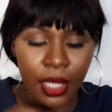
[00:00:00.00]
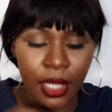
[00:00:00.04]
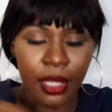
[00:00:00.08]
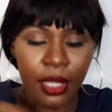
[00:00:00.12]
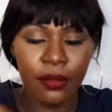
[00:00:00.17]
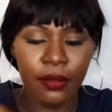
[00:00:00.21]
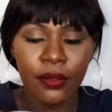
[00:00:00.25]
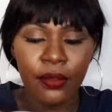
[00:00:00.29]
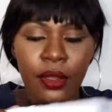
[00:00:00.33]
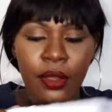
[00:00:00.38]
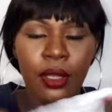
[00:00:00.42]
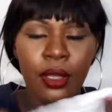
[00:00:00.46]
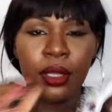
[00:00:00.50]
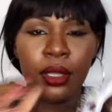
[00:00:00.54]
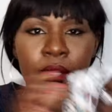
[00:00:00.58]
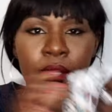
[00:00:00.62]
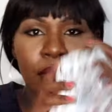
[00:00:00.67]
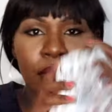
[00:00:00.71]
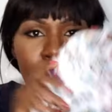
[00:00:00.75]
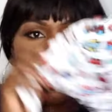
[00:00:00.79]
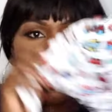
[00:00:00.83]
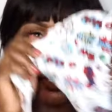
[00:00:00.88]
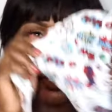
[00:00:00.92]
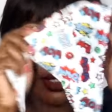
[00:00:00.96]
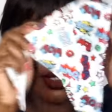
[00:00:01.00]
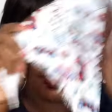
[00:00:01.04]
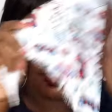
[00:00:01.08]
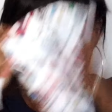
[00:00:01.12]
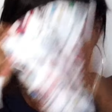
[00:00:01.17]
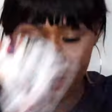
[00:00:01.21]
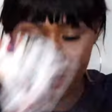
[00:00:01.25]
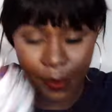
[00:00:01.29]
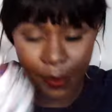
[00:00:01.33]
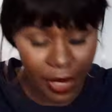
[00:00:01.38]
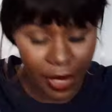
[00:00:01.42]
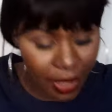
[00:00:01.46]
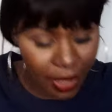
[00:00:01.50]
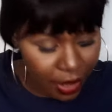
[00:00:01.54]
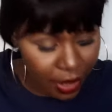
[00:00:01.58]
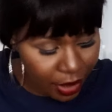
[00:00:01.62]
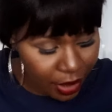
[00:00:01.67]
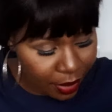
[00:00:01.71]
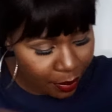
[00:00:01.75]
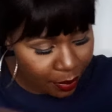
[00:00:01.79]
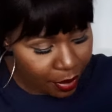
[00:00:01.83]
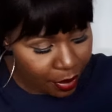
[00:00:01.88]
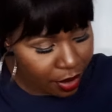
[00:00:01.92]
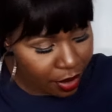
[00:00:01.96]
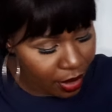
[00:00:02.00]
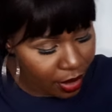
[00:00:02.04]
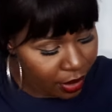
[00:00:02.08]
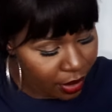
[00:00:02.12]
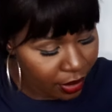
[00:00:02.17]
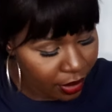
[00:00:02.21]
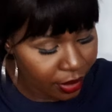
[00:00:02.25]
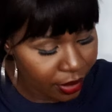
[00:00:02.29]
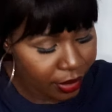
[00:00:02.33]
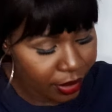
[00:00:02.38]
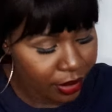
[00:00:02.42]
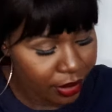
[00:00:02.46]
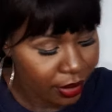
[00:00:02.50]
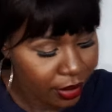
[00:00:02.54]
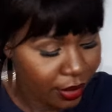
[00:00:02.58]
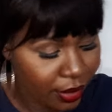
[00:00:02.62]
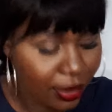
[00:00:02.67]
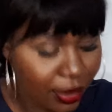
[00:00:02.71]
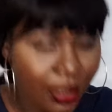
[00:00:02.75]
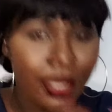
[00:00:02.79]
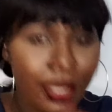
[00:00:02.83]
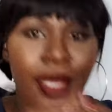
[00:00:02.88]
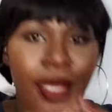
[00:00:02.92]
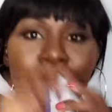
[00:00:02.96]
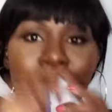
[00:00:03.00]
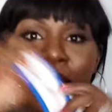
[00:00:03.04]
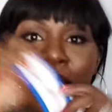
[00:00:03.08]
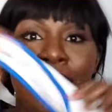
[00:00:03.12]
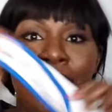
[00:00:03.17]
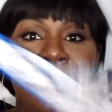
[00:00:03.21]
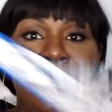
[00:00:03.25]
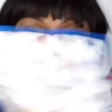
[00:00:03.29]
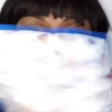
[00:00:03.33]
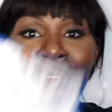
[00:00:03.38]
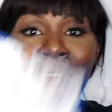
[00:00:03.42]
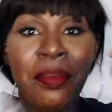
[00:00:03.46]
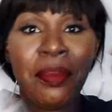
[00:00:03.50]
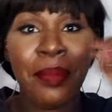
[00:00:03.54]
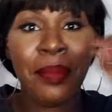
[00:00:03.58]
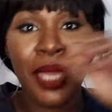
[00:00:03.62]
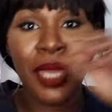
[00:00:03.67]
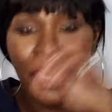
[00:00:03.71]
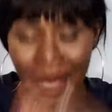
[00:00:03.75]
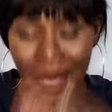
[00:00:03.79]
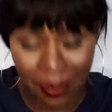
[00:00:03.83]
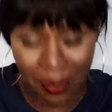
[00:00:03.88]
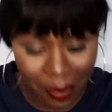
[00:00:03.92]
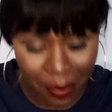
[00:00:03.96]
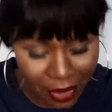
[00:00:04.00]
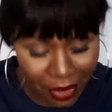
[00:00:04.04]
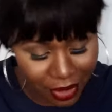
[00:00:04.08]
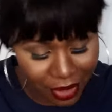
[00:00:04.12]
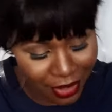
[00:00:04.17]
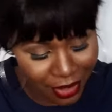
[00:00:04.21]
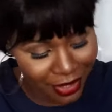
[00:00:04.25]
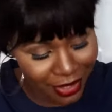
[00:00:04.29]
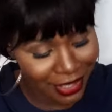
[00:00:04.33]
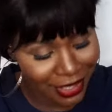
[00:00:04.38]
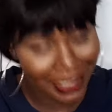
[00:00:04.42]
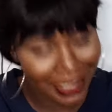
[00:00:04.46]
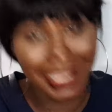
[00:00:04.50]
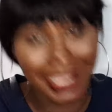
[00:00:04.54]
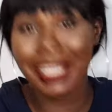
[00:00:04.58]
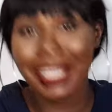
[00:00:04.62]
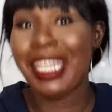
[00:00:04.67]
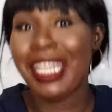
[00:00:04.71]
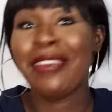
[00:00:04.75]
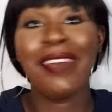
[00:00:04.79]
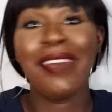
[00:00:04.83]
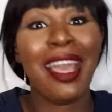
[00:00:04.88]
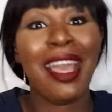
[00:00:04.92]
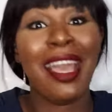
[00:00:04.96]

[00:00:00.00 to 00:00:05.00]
I've got a bib. Another bib. You can never